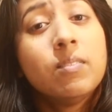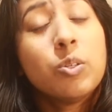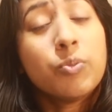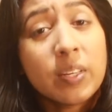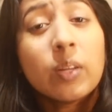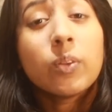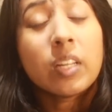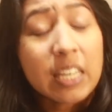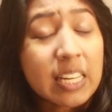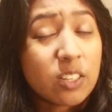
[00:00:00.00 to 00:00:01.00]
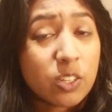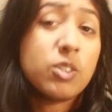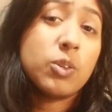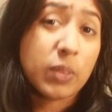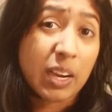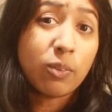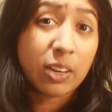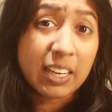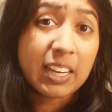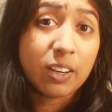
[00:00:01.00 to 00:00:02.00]
to feel the need to do that
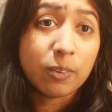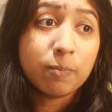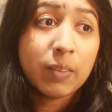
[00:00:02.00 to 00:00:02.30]
right now.